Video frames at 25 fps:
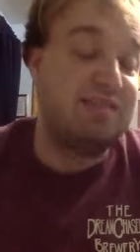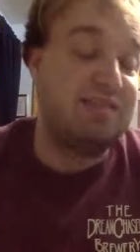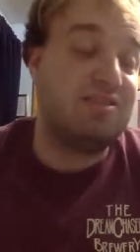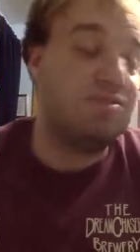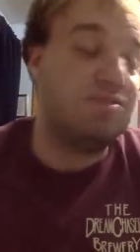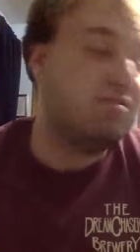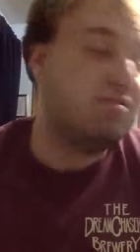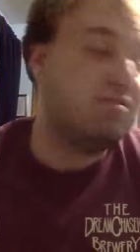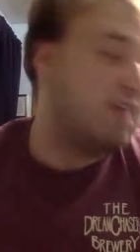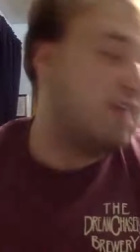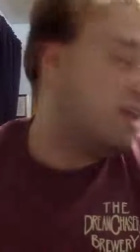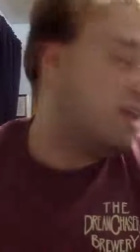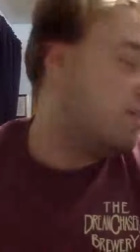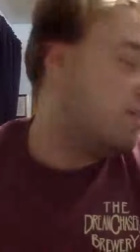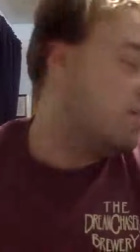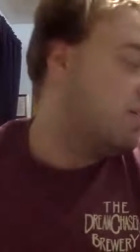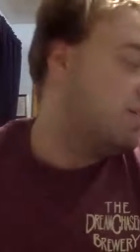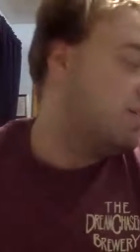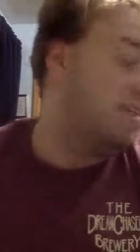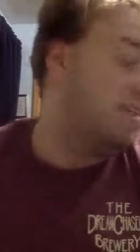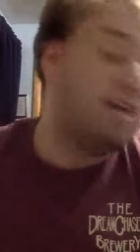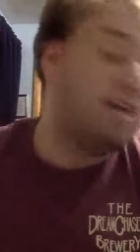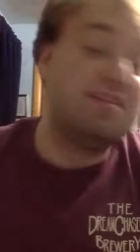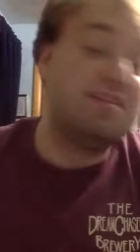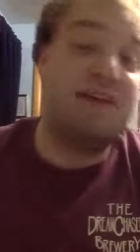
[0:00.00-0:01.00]
So thank
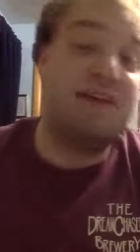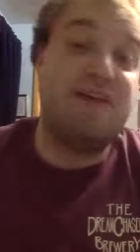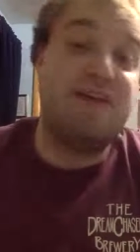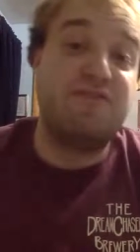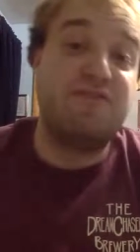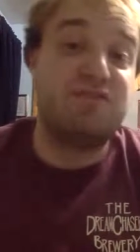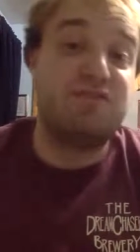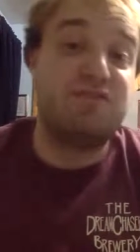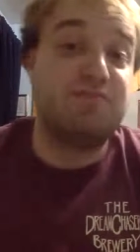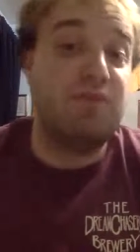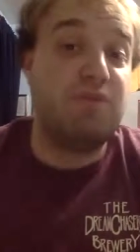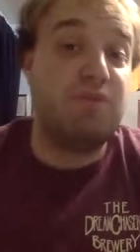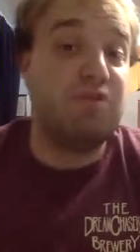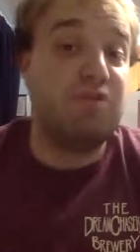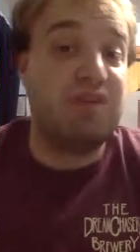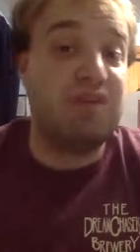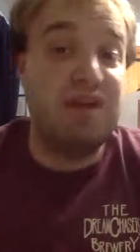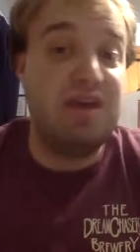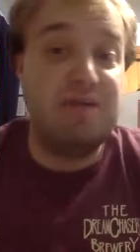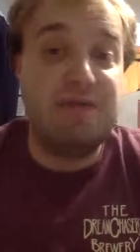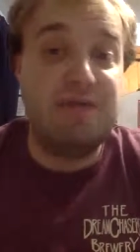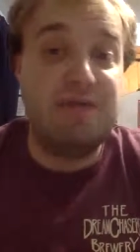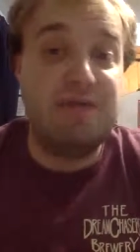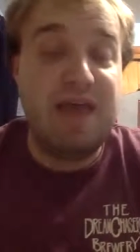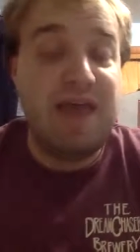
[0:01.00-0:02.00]
goodness. Like, I thought for both
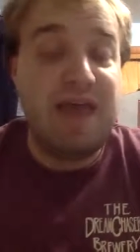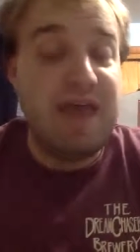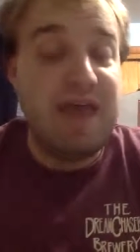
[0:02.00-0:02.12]
him